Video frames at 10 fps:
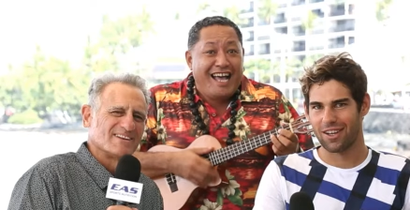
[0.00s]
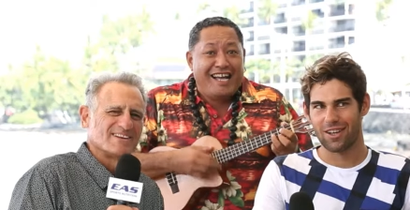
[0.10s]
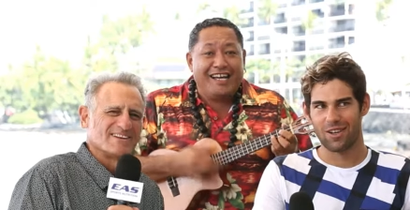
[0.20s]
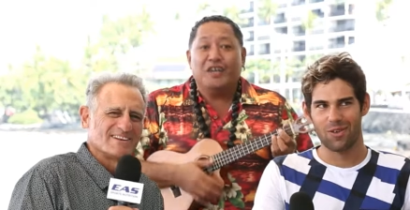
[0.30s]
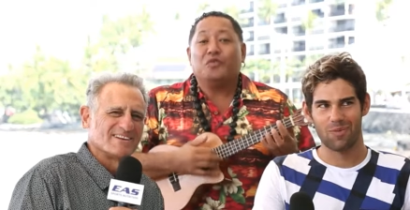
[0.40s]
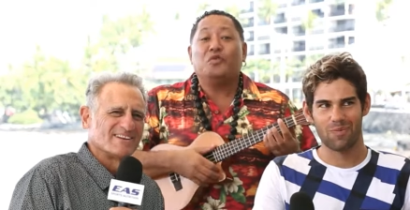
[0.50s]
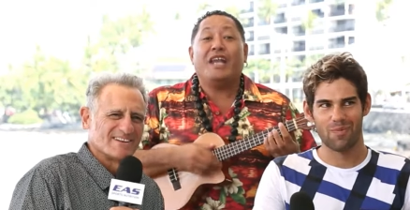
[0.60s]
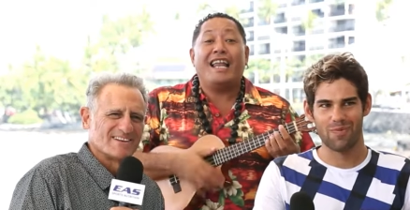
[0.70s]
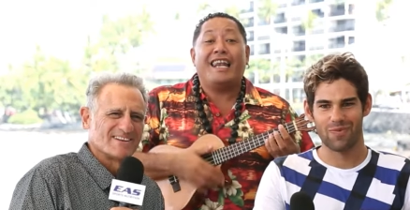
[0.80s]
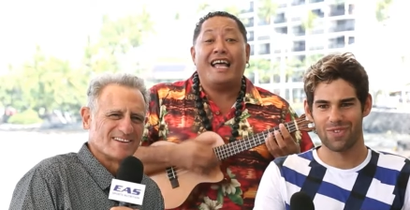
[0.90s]
Speaker 1: ooh
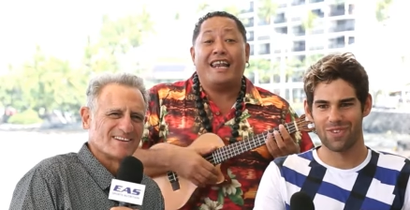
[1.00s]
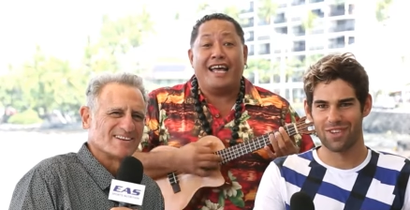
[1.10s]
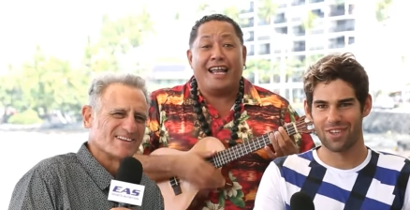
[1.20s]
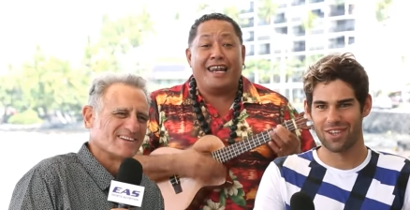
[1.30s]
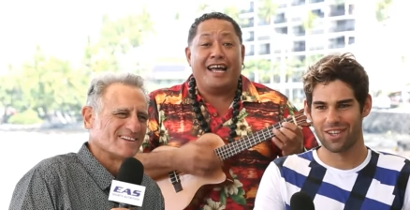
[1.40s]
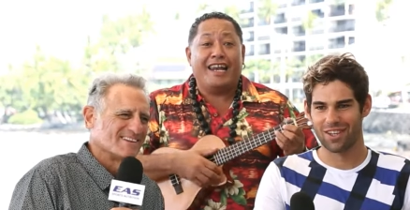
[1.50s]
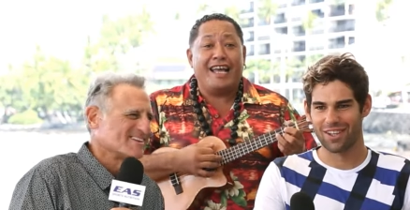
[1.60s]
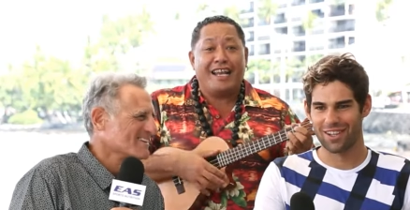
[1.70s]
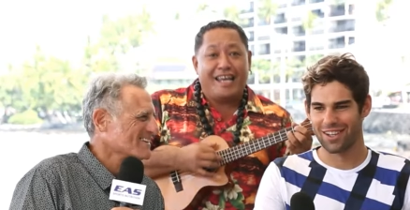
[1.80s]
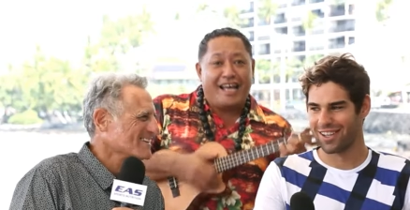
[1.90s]
la la la la
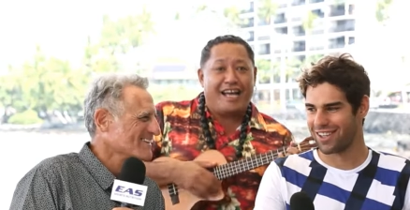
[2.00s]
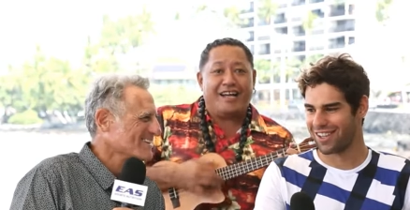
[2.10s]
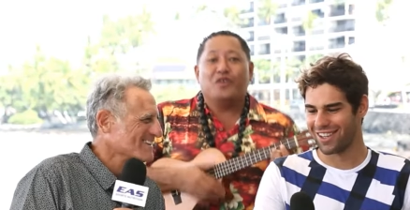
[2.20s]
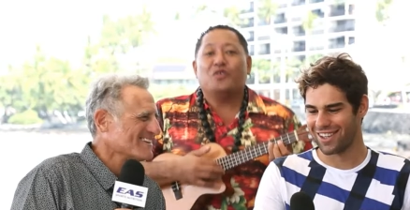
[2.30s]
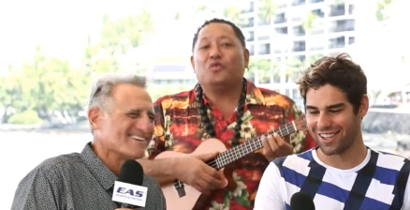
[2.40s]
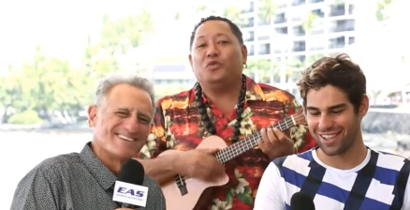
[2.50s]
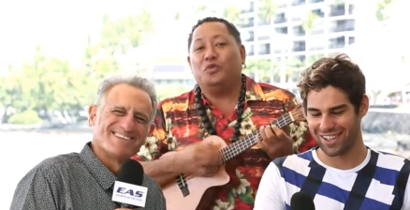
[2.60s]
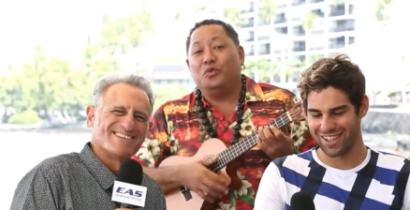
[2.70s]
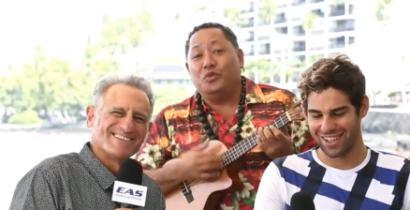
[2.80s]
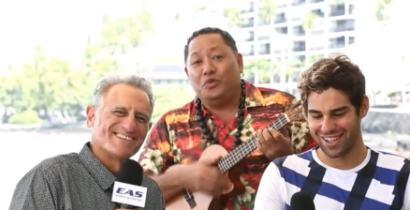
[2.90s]
la la,
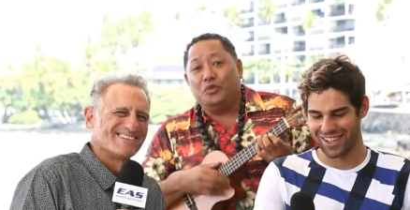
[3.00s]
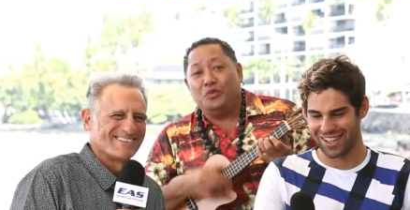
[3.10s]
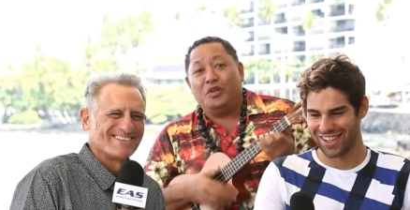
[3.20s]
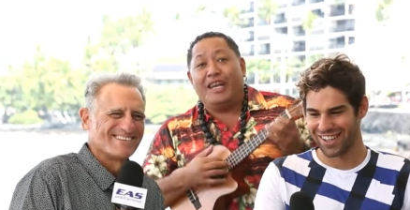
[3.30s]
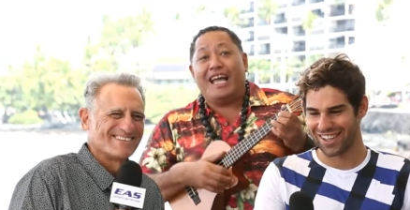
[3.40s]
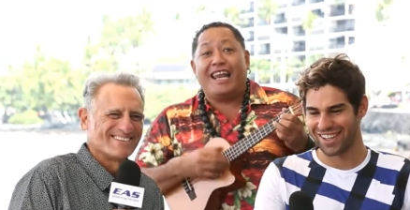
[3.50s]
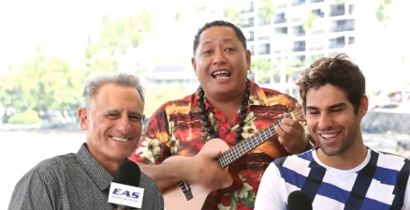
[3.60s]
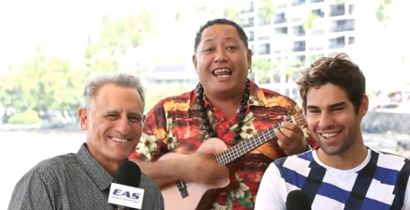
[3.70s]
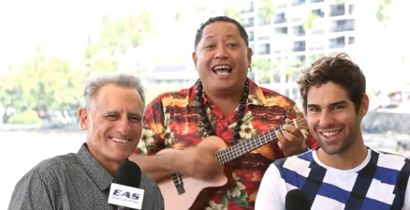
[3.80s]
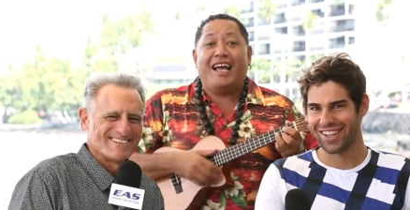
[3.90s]
ooh la
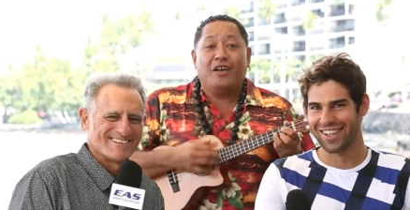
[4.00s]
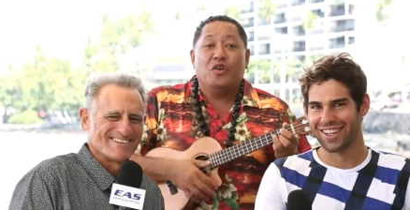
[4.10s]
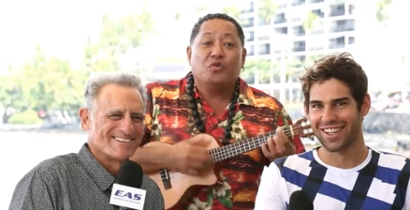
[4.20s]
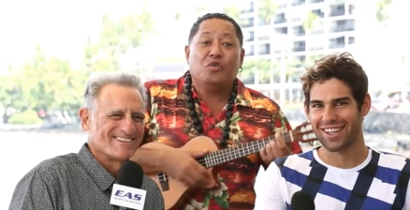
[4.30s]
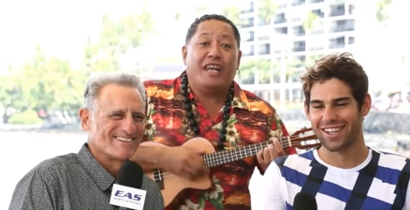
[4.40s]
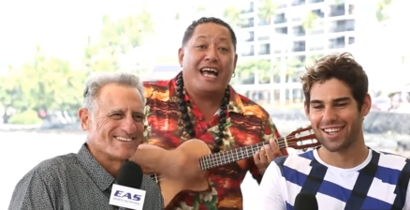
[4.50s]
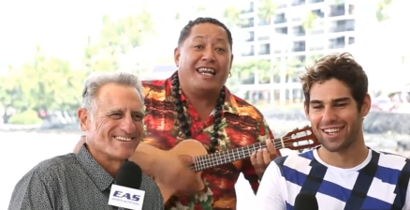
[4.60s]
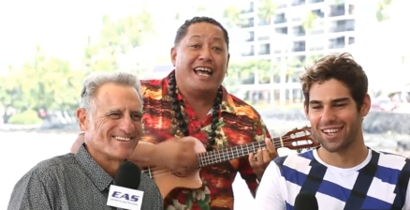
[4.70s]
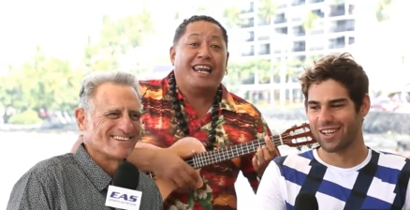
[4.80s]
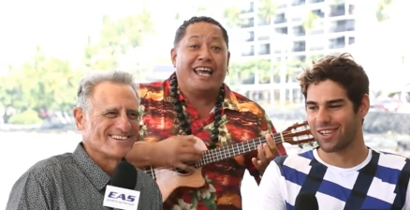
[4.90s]
la la, ooh
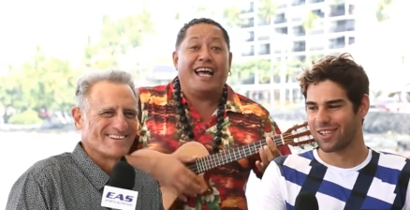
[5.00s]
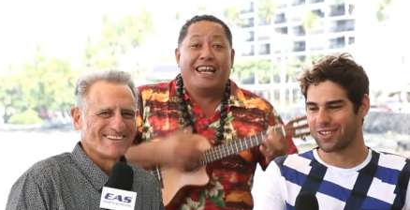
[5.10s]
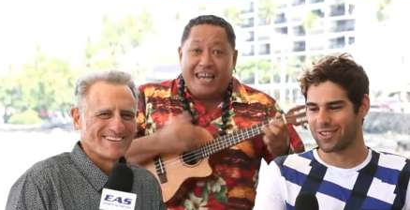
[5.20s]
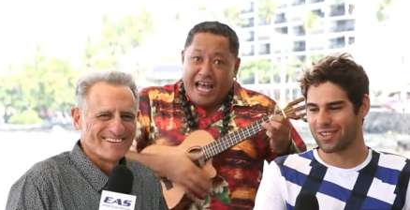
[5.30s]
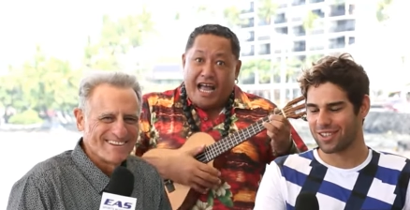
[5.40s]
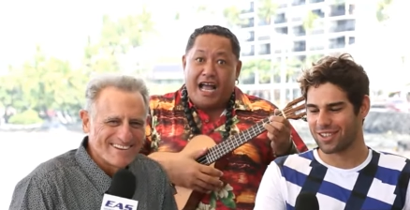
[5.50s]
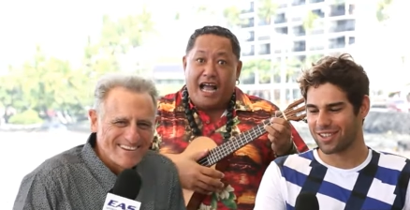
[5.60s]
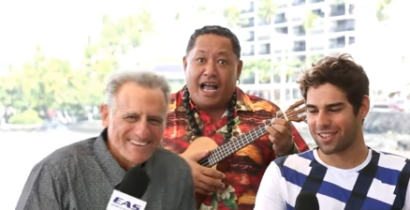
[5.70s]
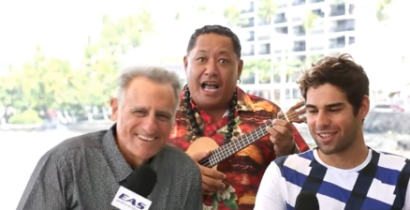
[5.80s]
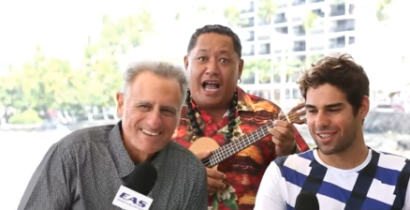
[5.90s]
la la la la.
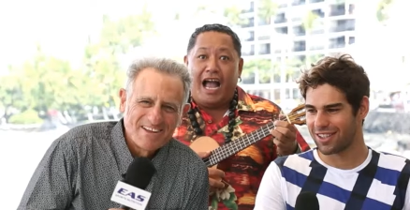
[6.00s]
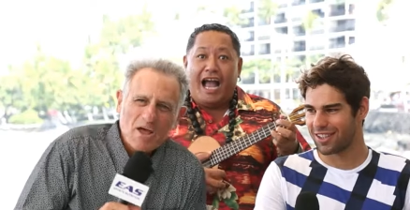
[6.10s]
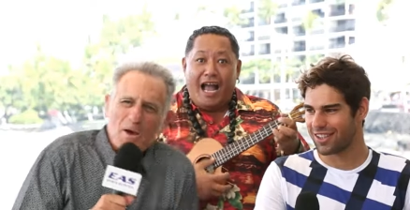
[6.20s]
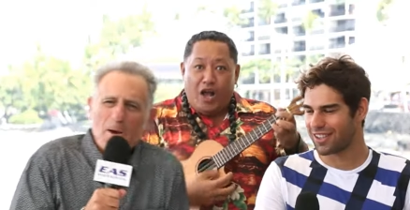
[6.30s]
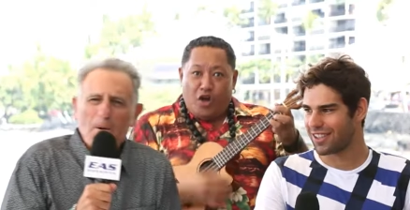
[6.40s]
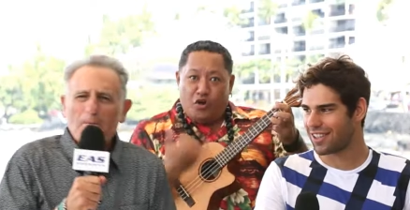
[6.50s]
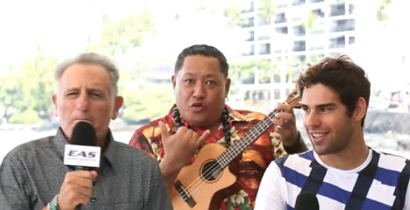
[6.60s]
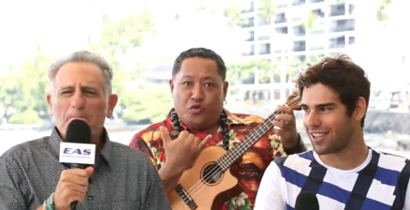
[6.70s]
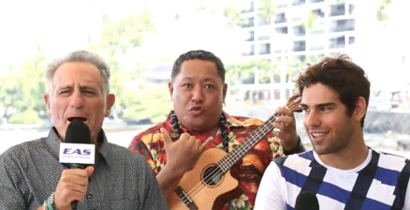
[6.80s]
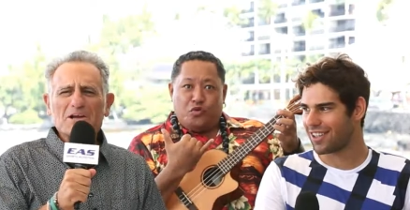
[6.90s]

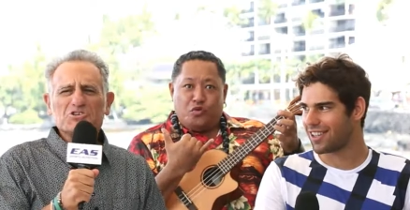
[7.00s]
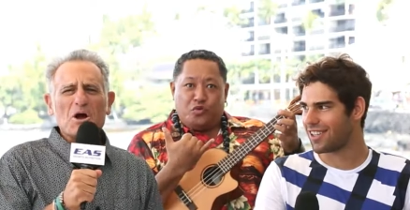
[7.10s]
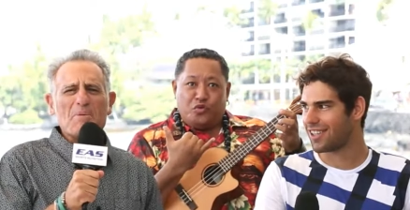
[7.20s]
Oh. Pacho